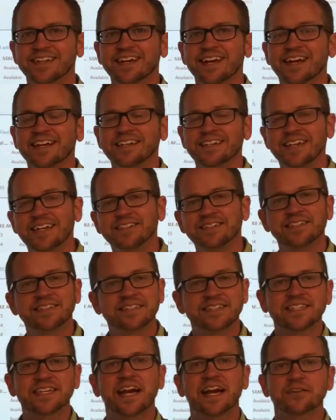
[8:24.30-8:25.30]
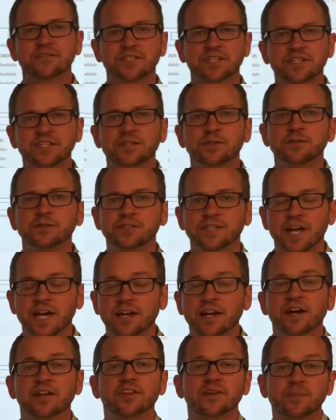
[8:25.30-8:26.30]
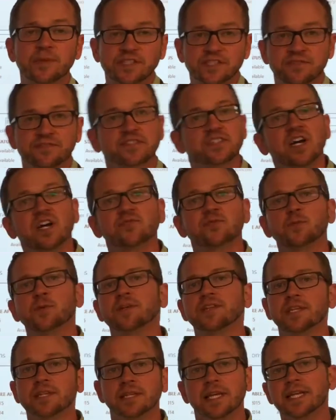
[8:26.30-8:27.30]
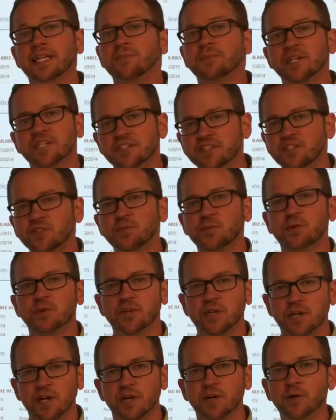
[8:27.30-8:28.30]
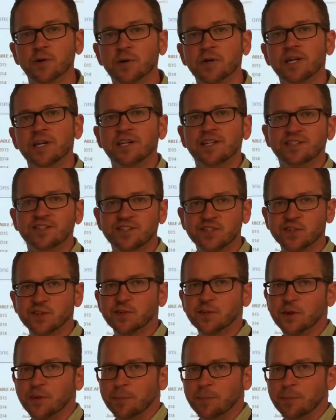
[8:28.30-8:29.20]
And now let's see how to use that other piece of software, the Ladybug 2.0, to